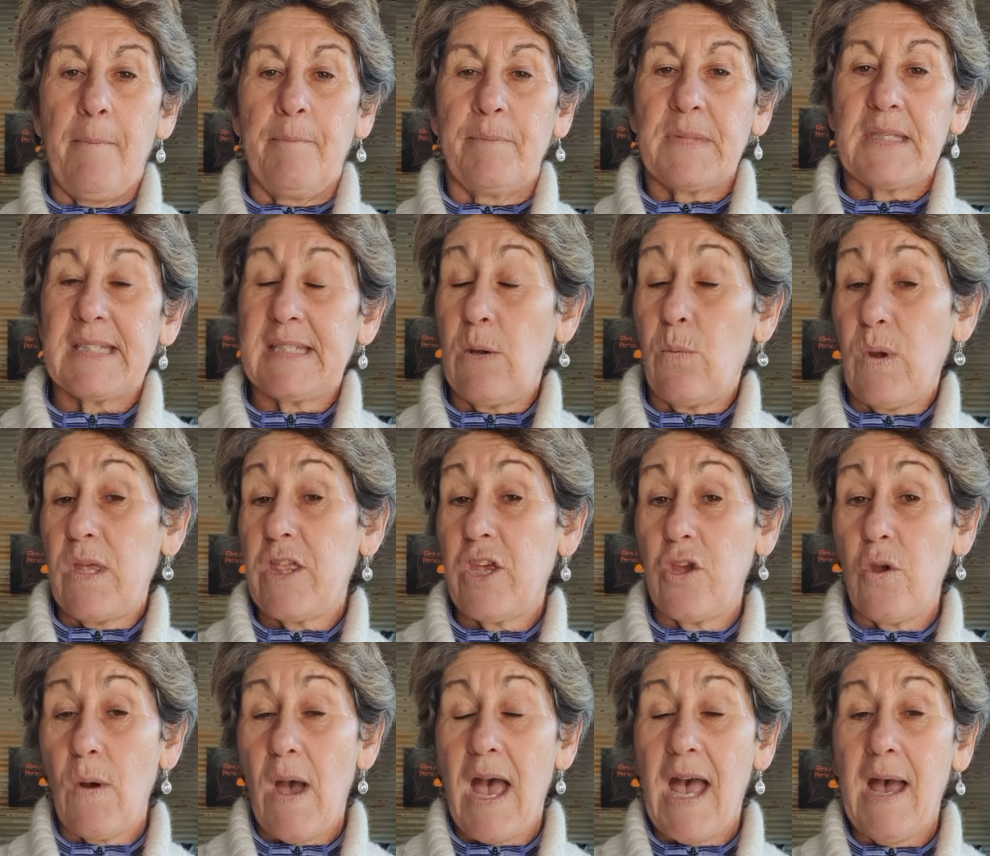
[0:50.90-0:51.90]
see whether
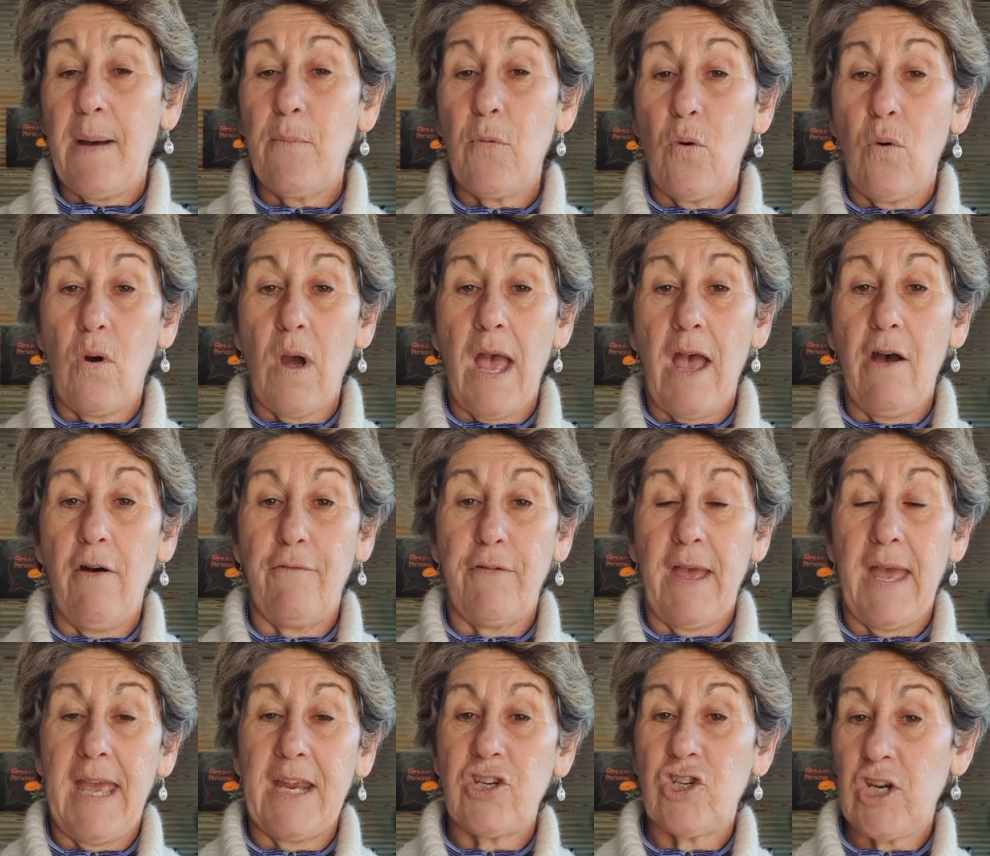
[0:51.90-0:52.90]
you are more of
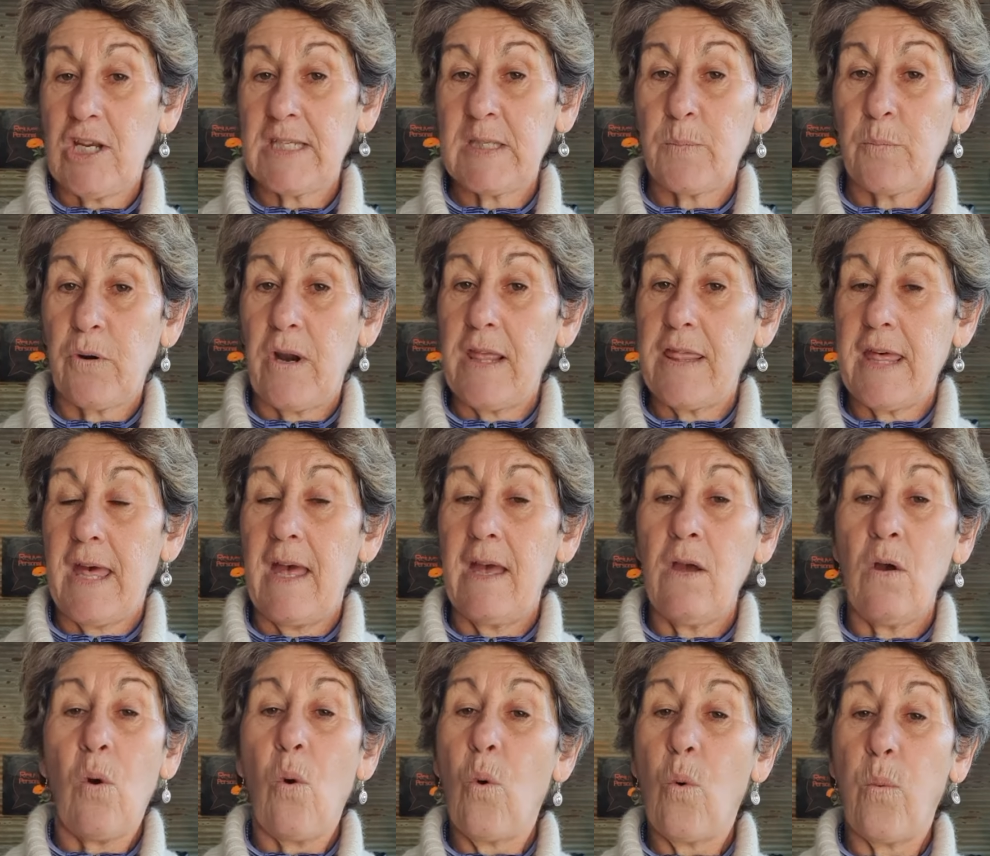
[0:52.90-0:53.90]
a chest
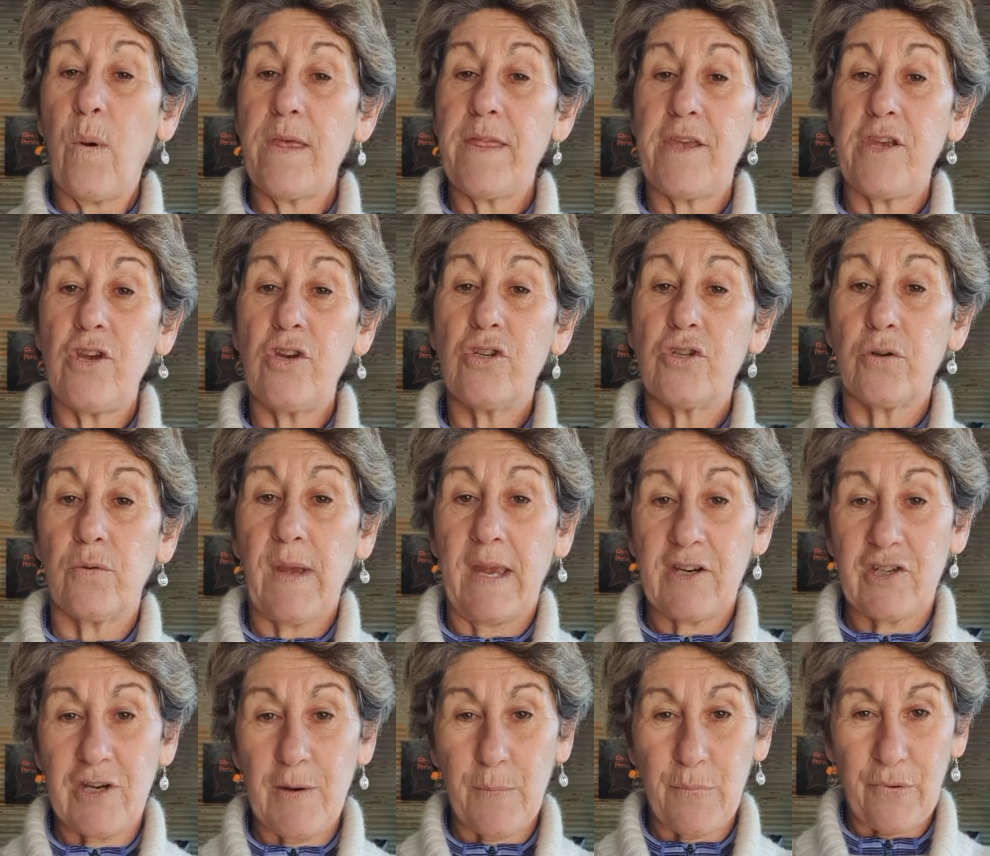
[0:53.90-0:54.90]
breather or whether you do
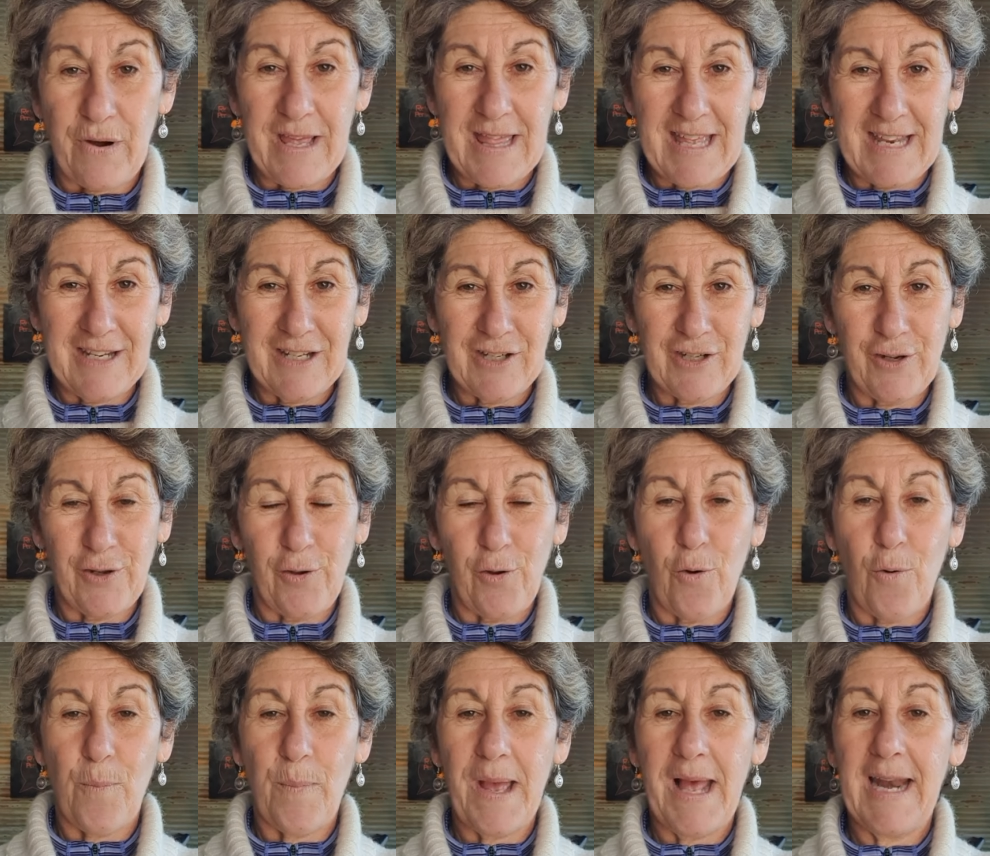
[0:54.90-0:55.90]
actually breathe into
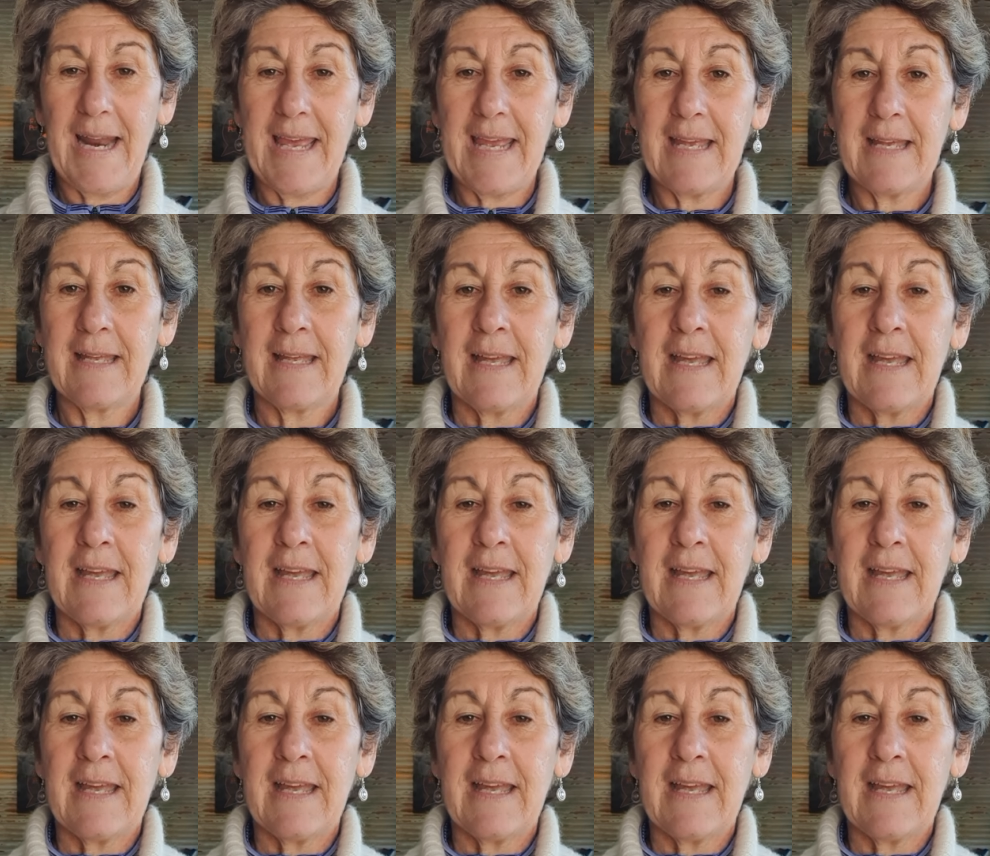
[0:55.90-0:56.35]
your belly.